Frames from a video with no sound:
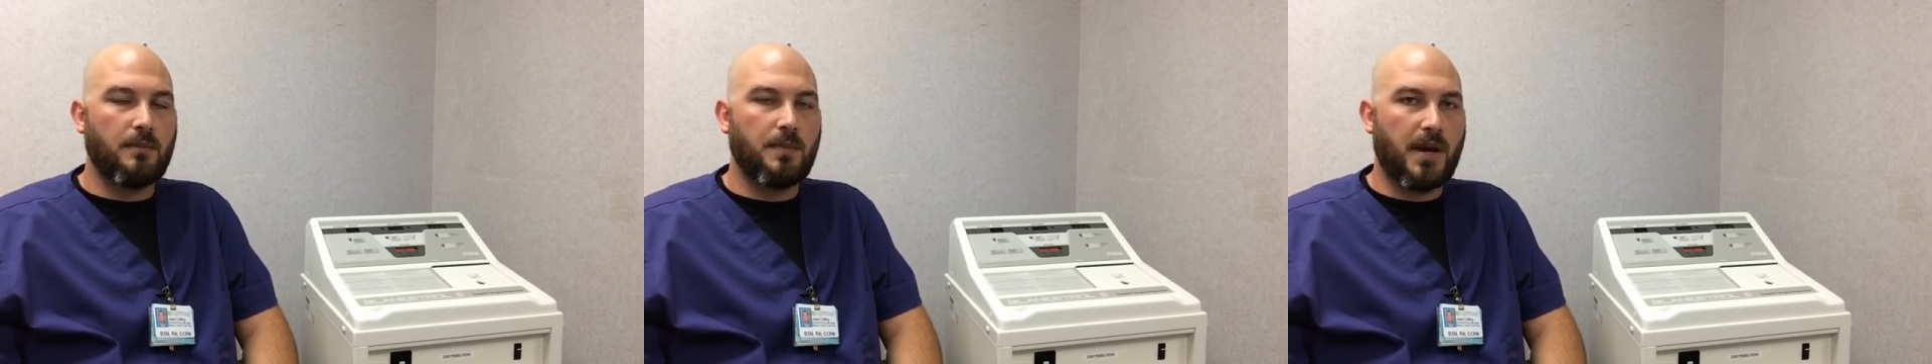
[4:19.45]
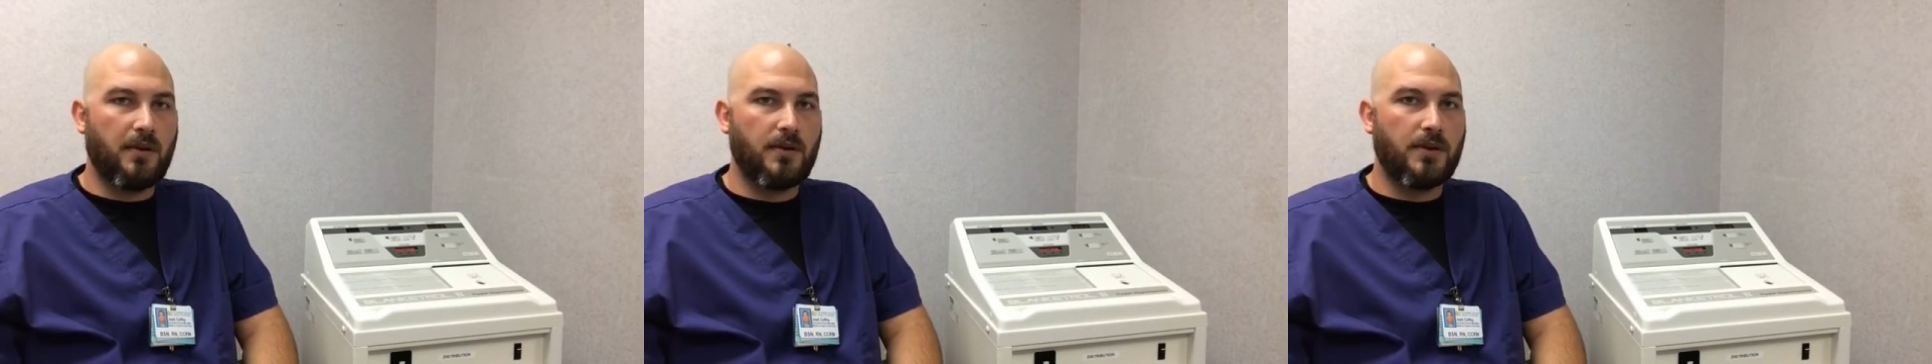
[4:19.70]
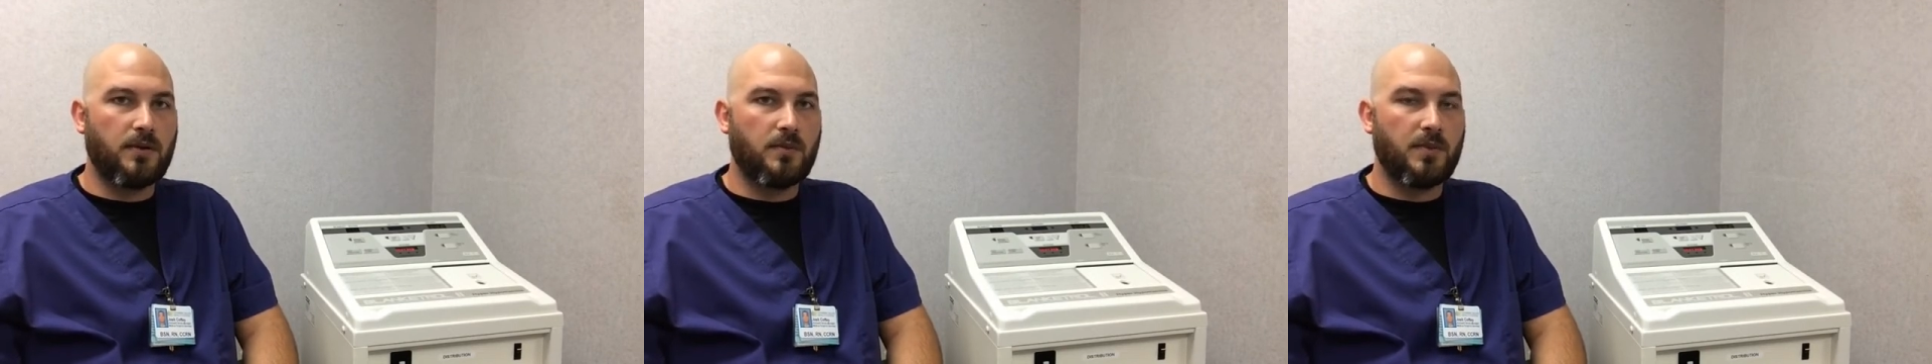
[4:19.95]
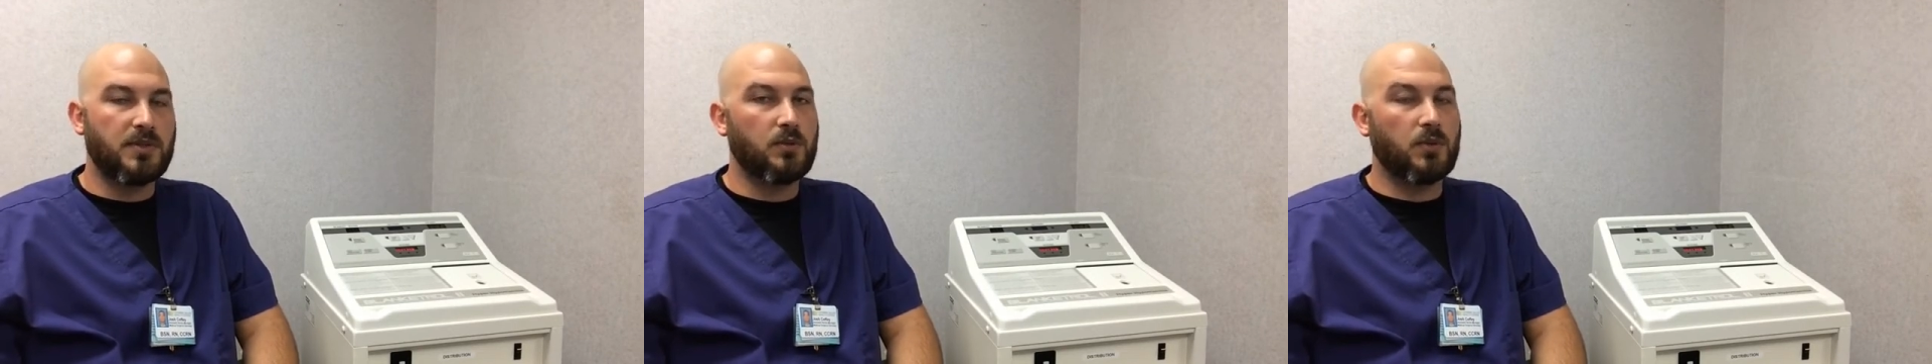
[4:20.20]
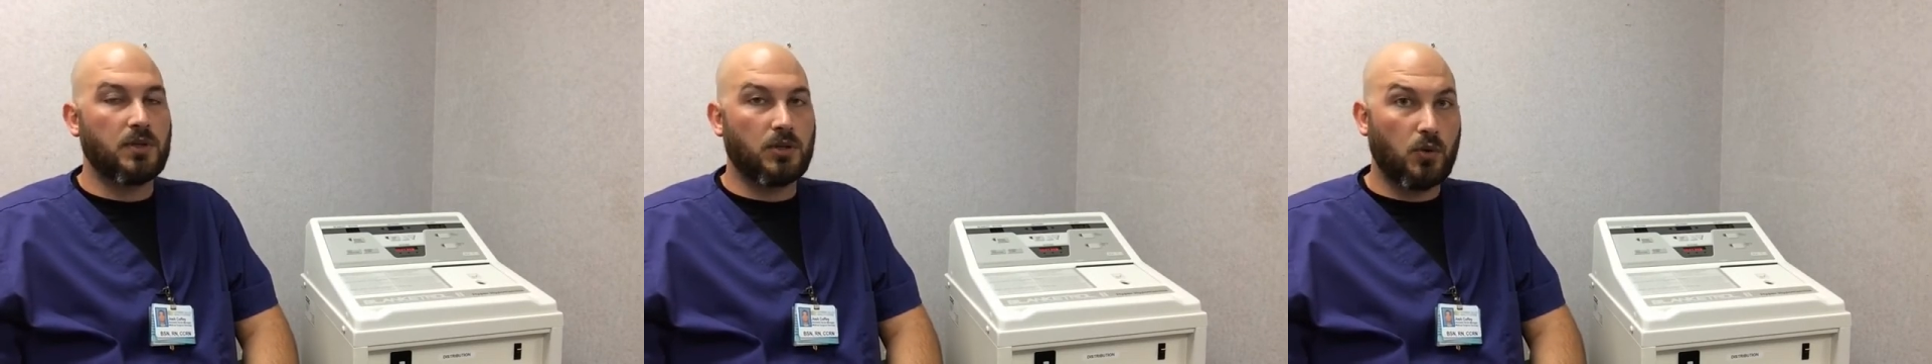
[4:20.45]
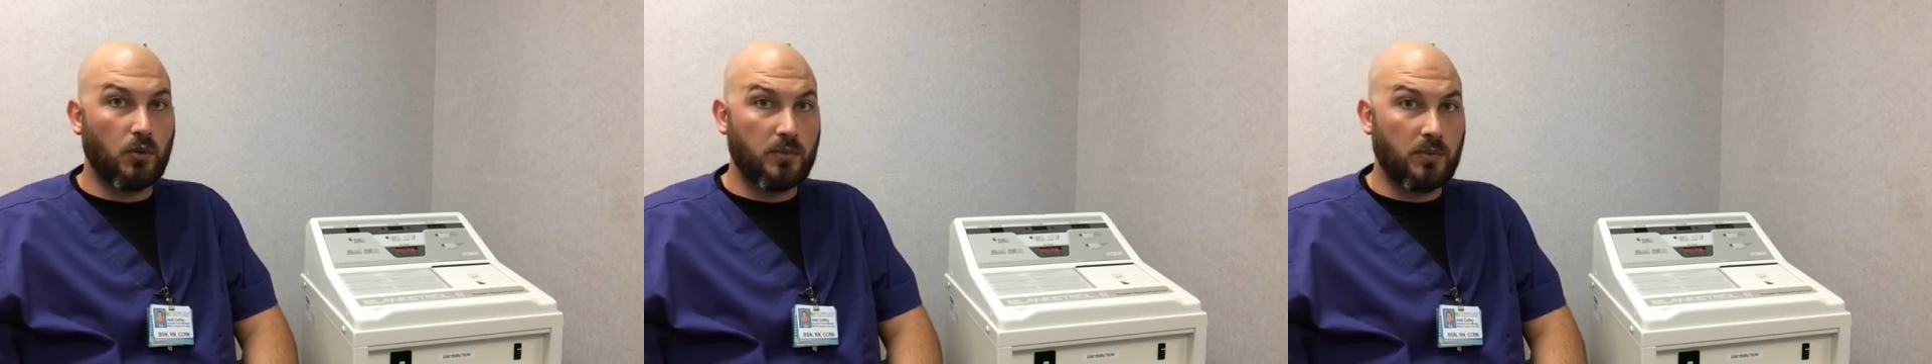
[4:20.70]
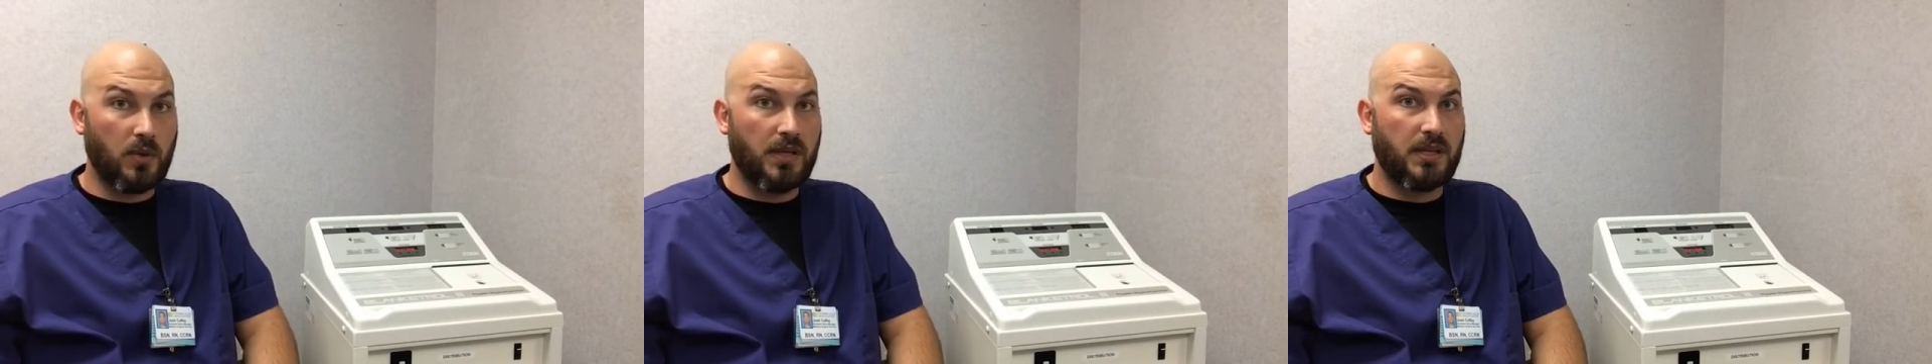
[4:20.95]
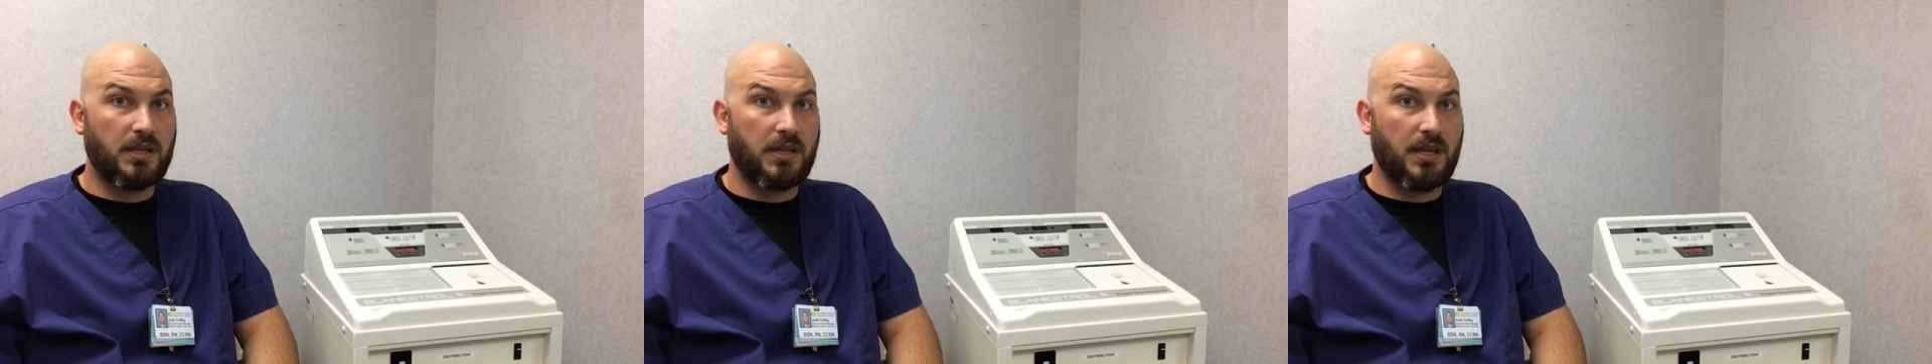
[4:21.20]
barrier between the cooling
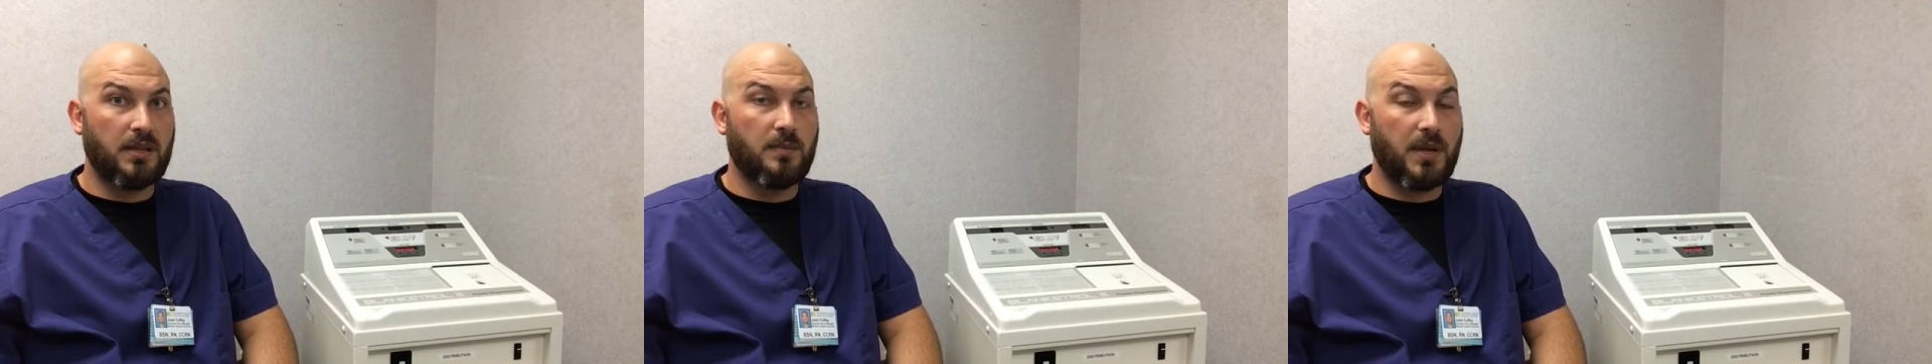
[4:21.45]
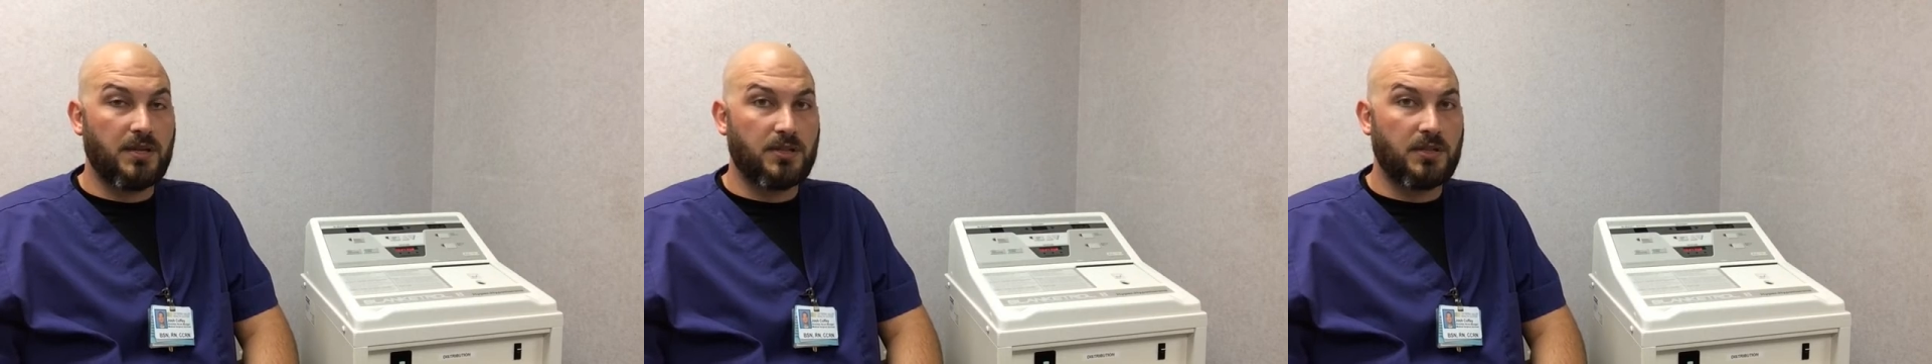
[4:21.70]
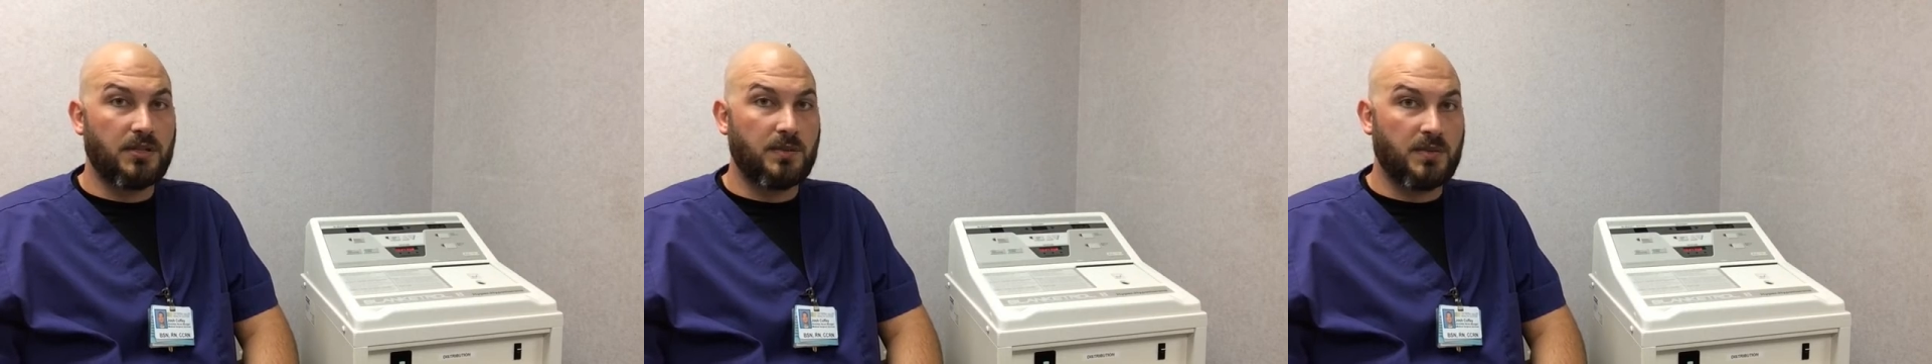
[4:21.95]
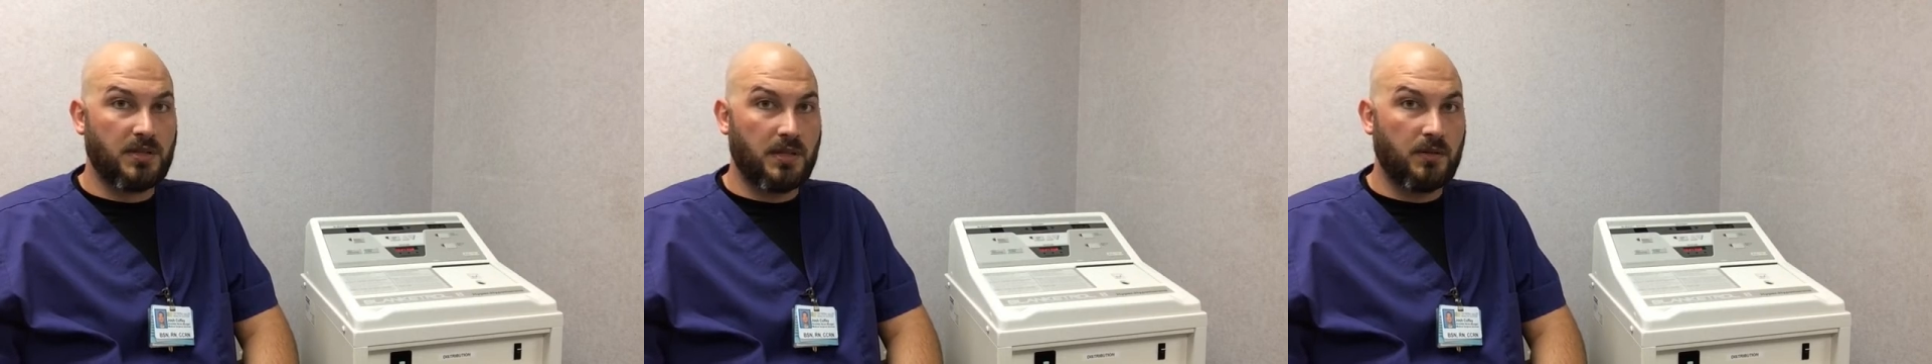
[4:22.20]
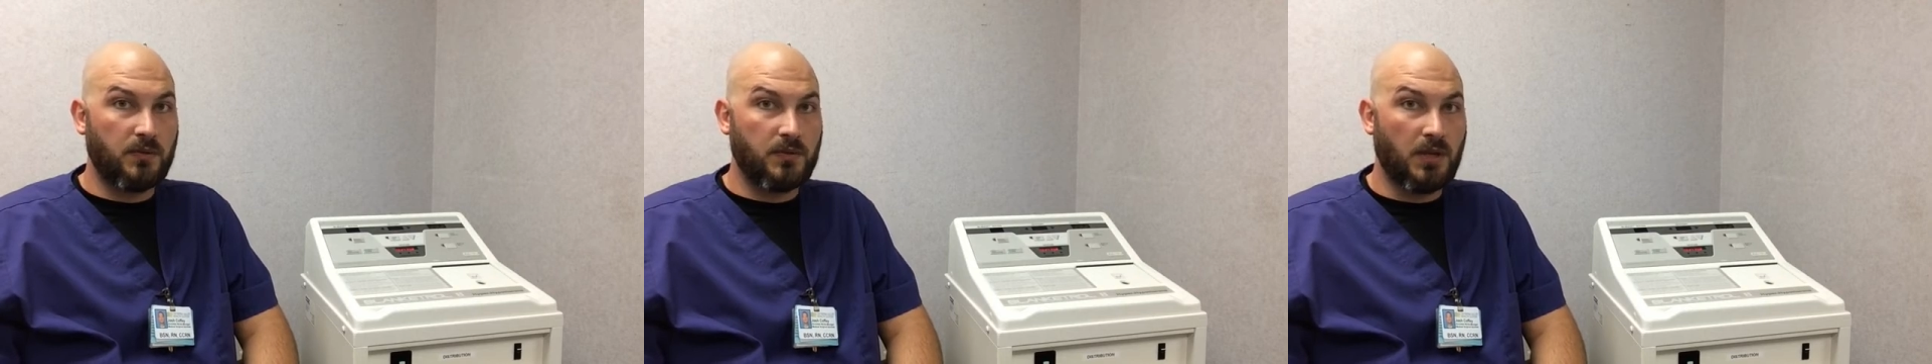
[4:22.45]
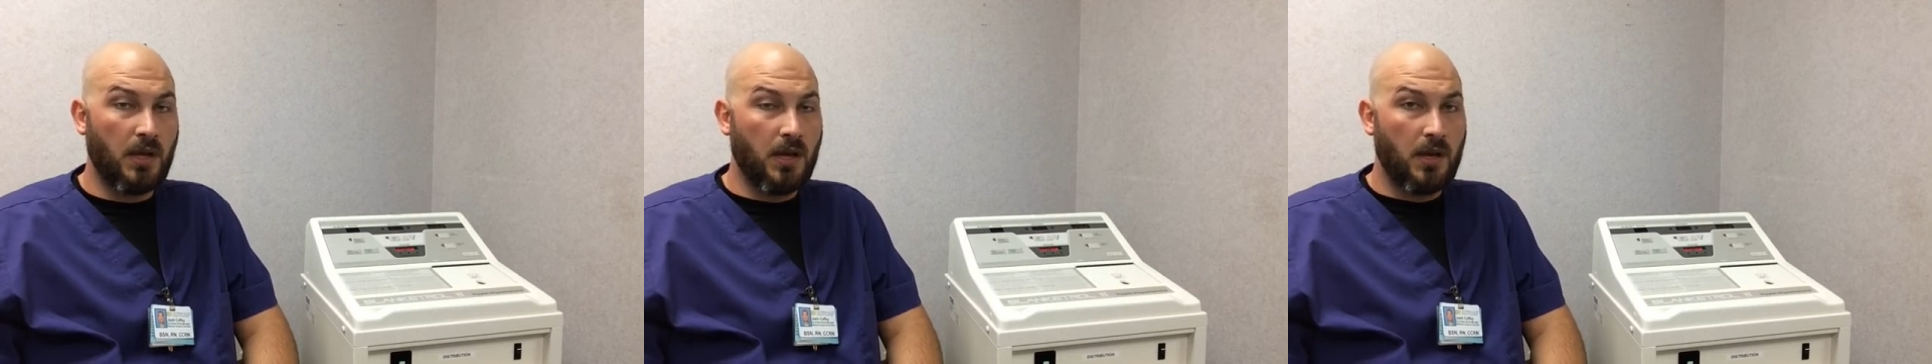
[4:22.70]
blanket and the patients themselves.